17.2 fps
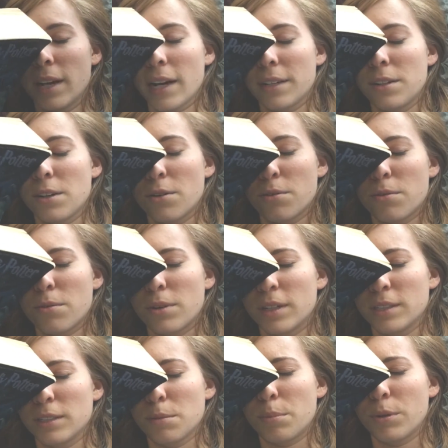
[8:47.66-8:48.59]
don't
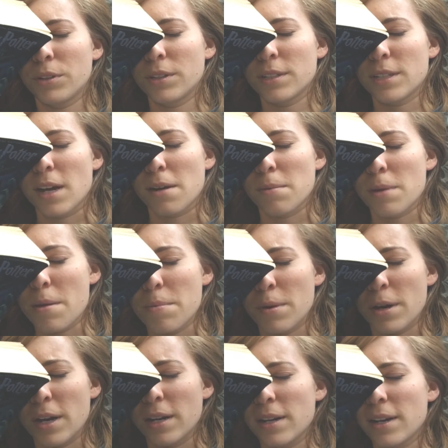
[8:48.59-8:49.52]
want to put this out of my
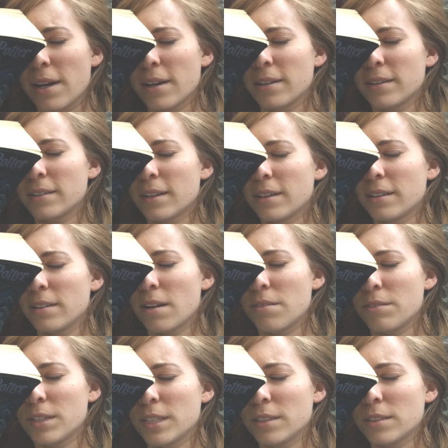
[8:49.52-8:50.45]
brain yet. I
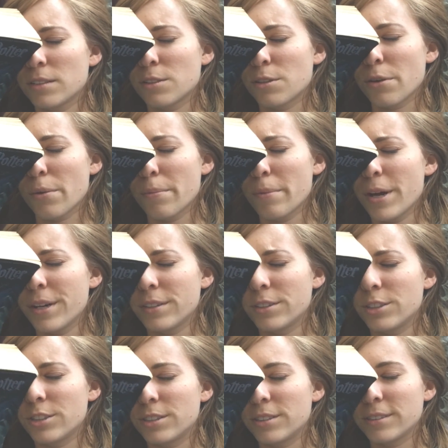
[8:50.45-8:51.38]
love it so
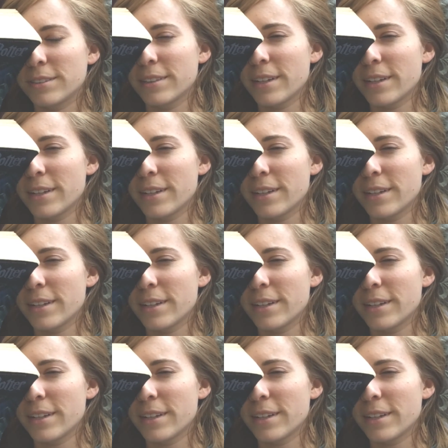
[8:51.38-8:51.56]
much.